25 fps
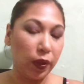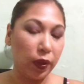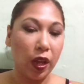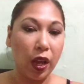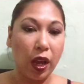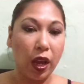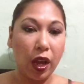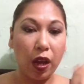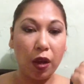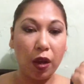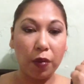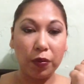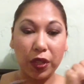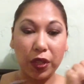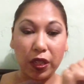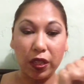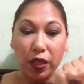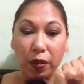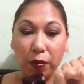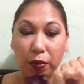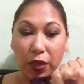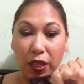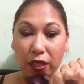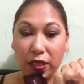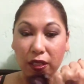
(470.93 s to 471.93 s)
that
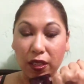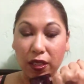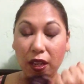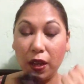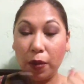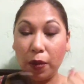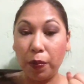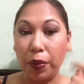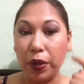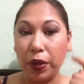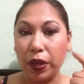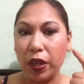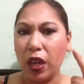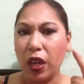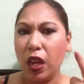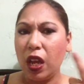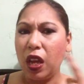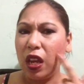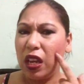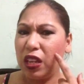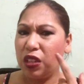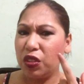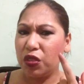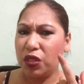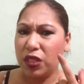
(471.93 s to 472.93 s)
I'm getting here. But
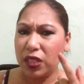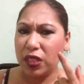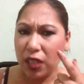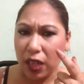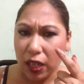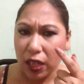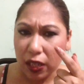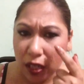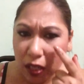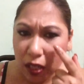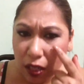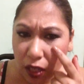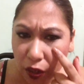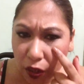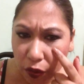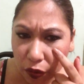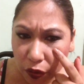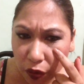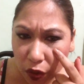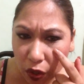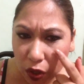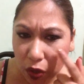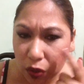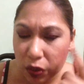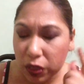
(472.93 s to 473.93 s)
interesting, I didn't get
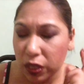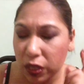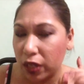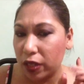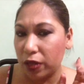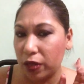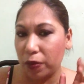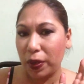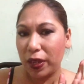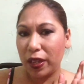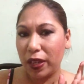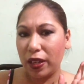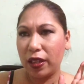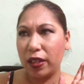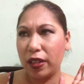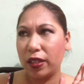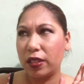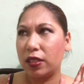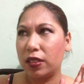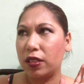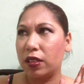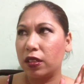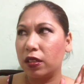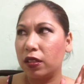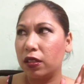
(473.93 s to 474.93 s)
fallouts under my
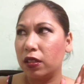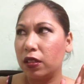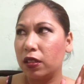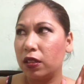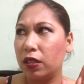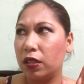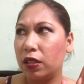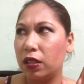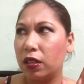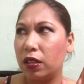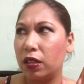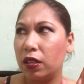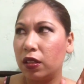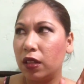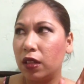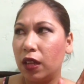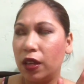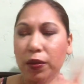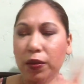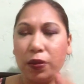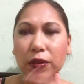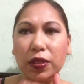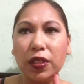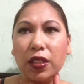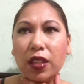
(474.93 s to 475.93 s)
eyes. I
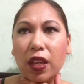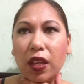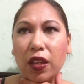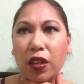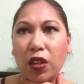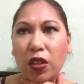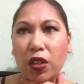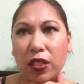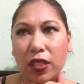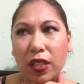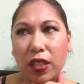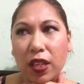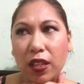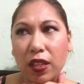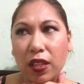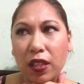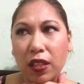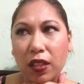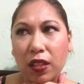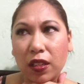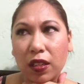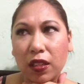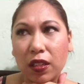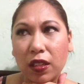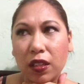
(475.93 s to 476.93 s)
don't think I got
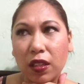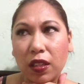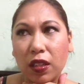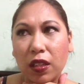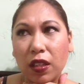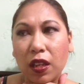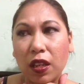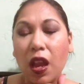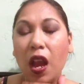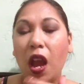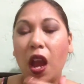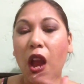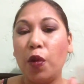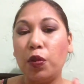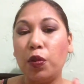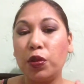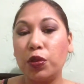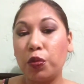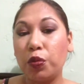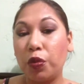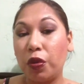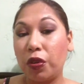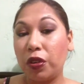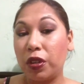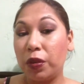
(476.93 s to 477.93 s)
any. I was
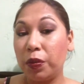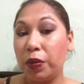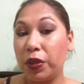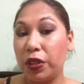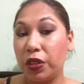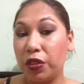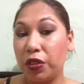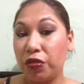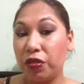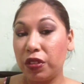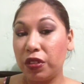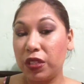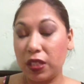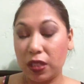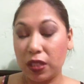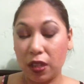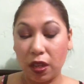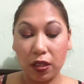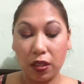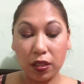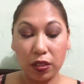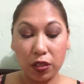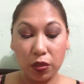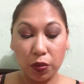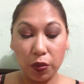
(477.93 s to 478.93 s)
worried about the crease
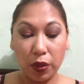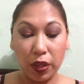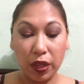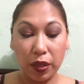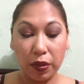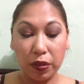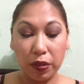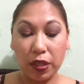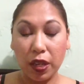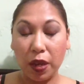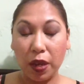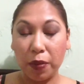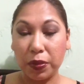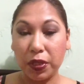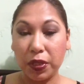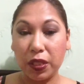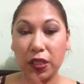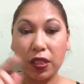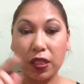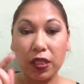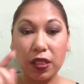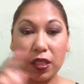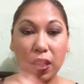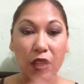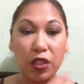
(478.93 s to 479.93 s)
color, so when I tapped in
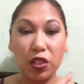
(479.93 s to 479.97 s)
this, I